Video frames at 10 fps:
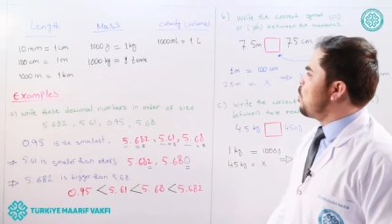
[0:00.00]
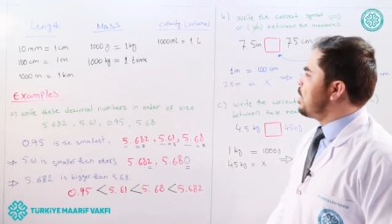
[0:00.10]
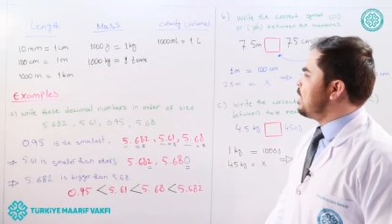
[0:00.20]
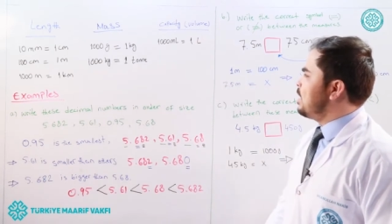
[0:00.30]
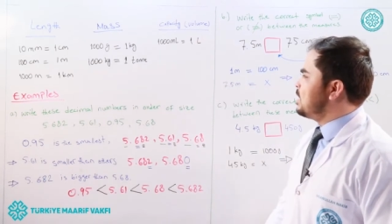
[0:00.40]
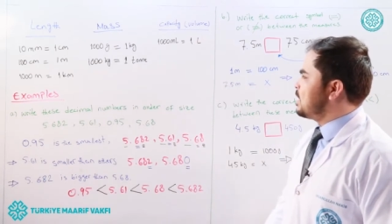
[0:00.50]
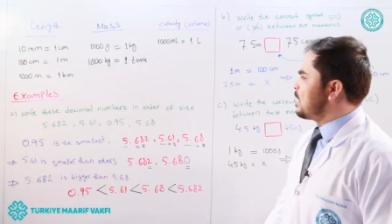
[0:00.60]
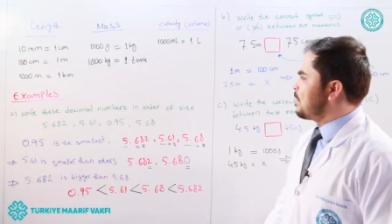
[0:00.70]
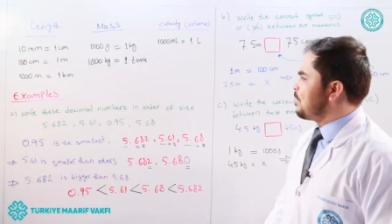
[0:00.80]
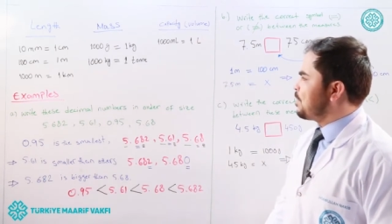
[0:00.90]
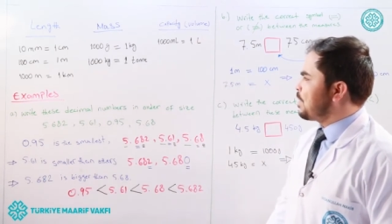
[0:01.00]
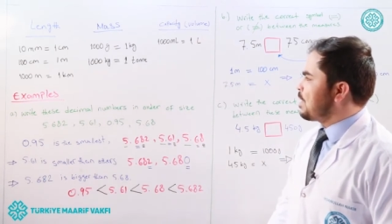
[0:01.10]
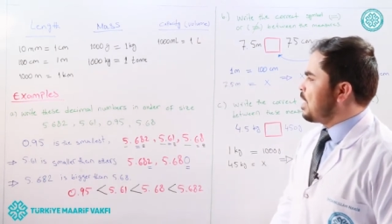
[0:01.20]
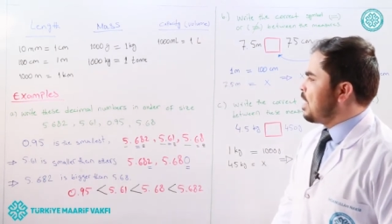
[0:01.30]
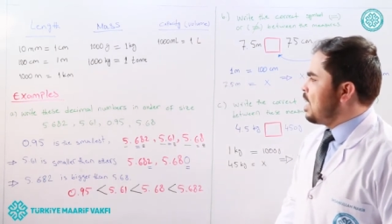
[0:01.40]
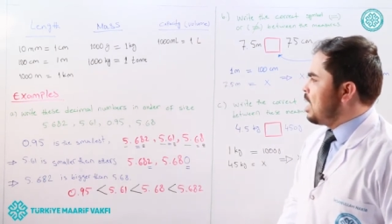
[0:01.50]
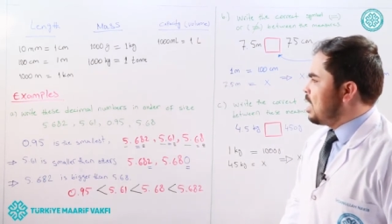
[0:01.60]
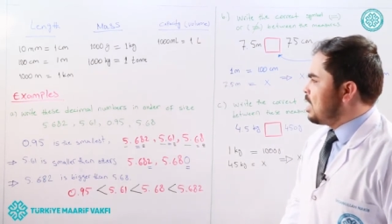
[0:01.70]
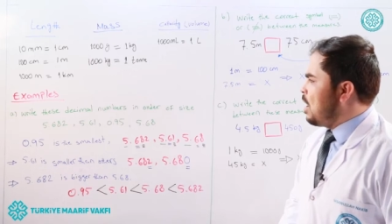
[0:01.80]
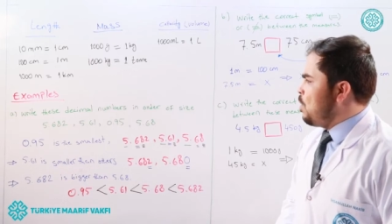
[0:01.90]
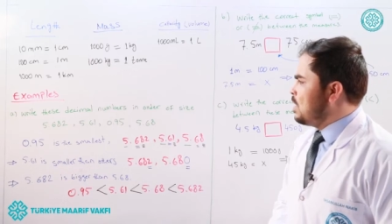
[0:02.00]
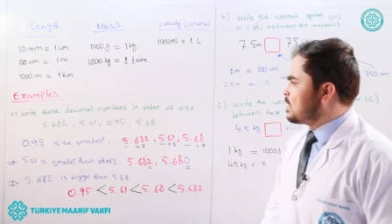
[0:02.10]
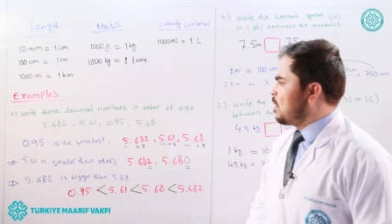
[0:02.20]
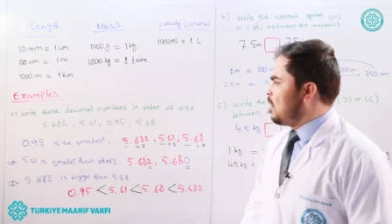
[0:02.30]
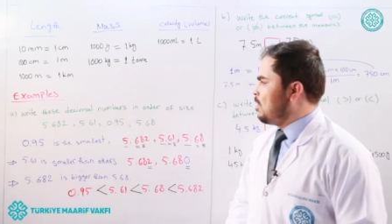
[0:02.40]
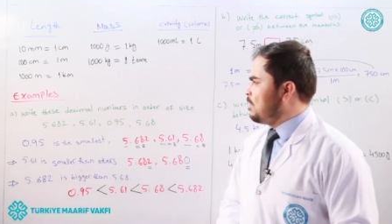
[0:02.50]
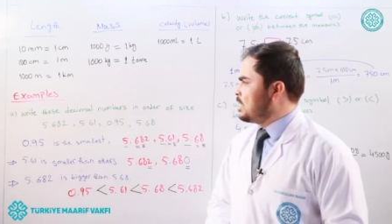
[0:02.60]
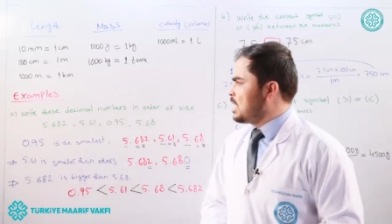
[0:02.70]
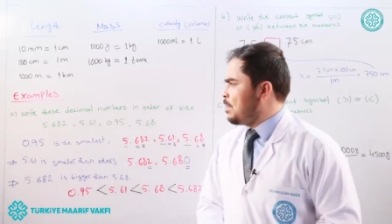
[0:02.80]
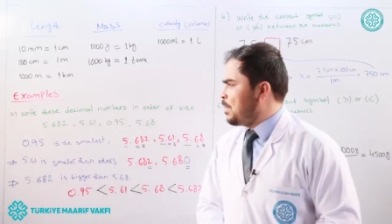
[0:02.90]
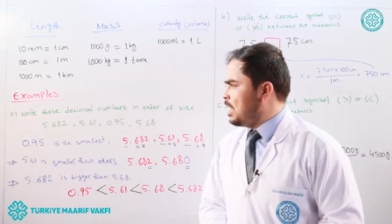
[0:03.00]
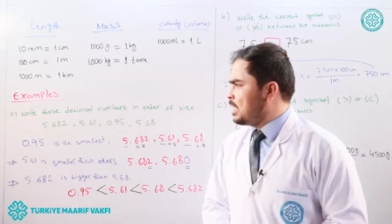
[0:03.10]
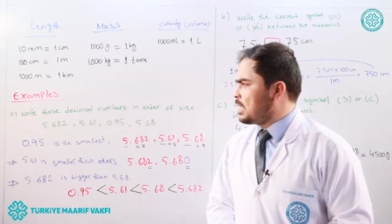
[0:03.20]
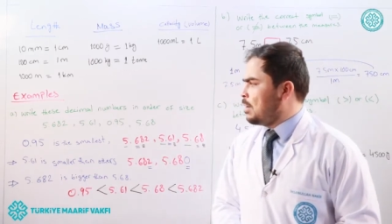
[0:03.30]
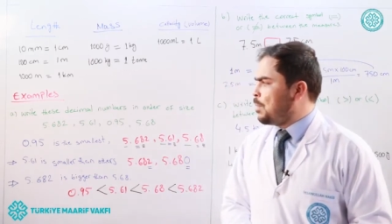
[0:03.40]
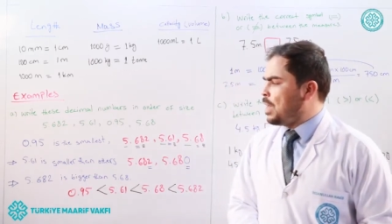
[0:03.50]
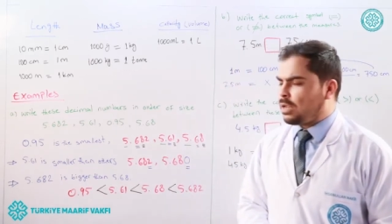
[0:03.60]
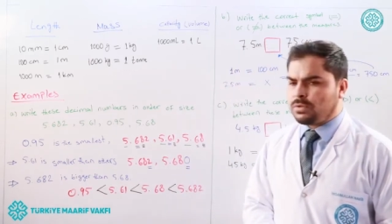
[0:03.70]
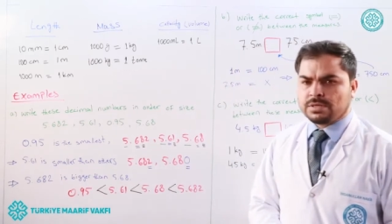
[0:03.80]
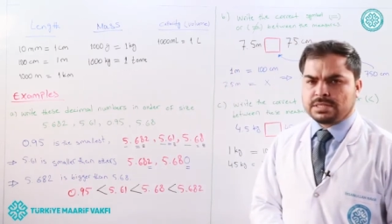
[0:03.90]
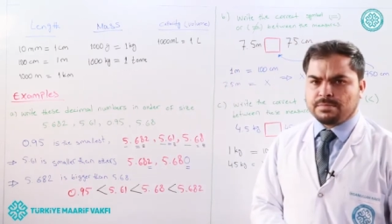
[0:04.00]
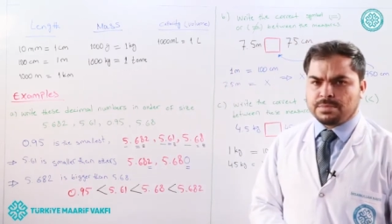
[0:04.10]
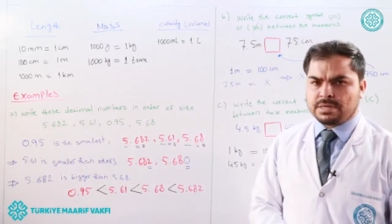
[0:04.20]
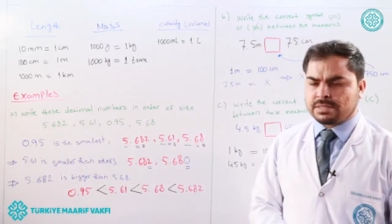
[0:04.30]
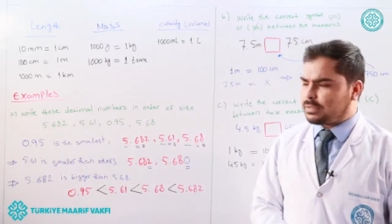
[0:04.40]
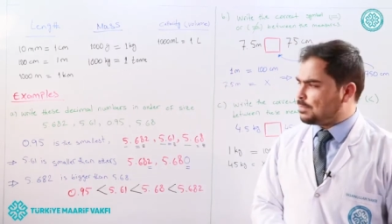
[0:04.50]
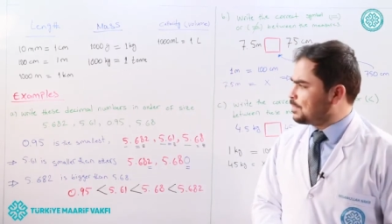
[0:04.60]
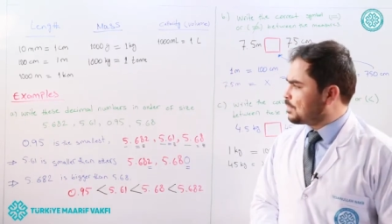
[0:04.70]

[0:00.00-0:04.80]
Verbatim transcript: 1 liter. Now we will solve example and compare those numbers.